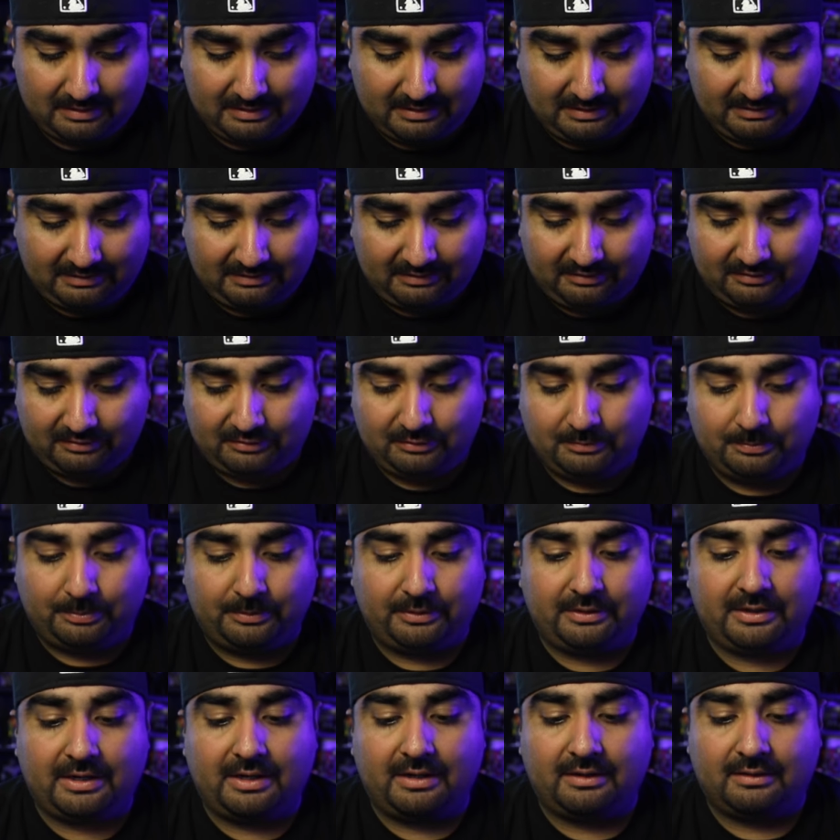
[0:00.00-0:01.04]
it's
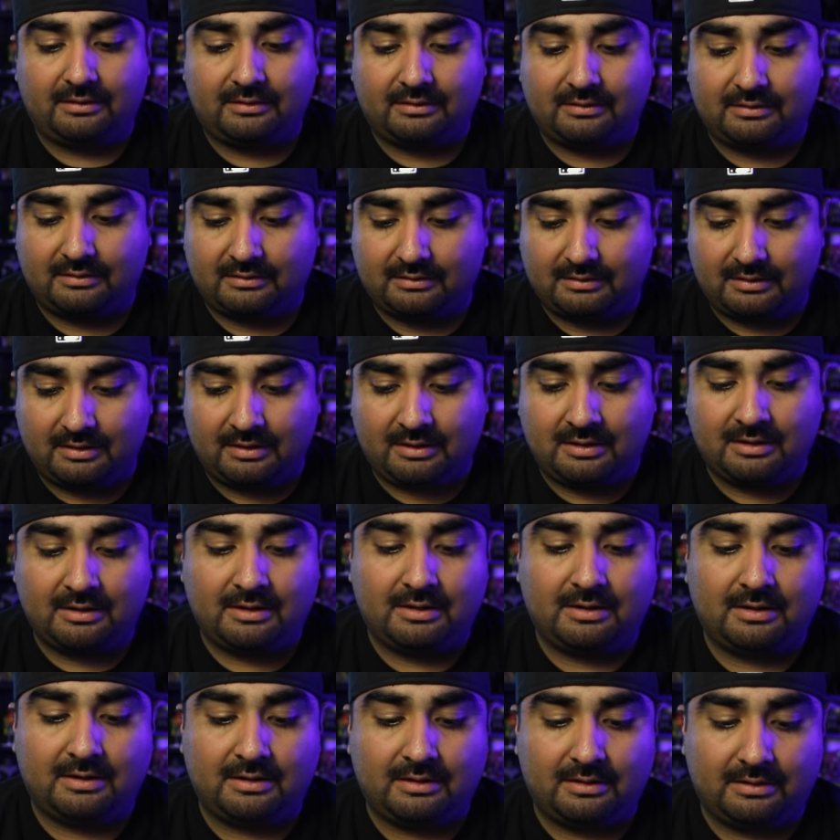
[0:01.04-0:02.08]
super nice.
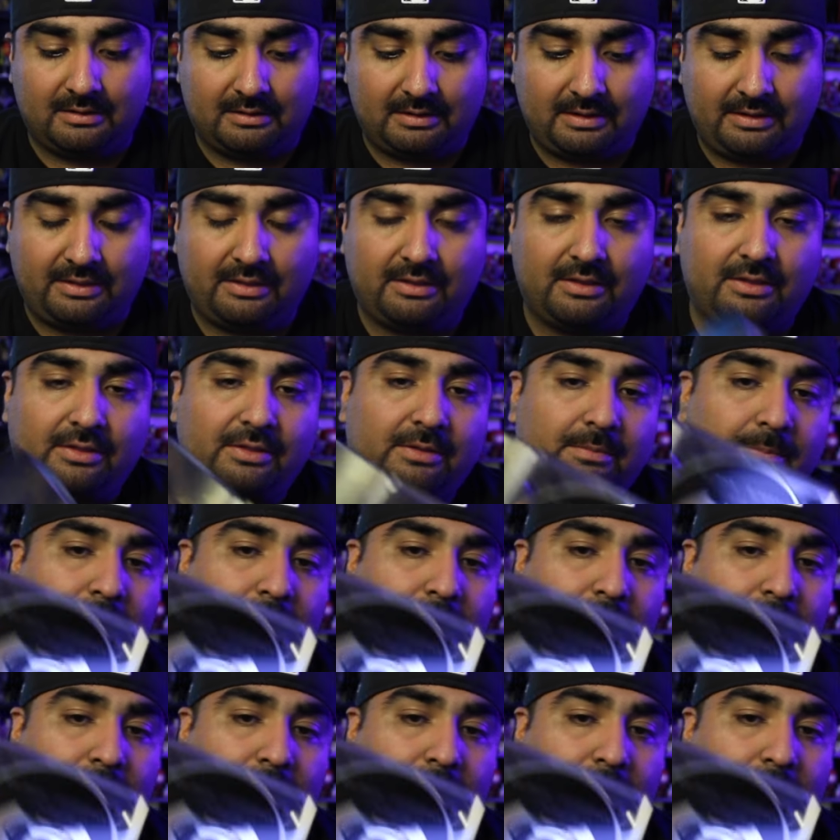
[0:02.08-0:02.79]
And on the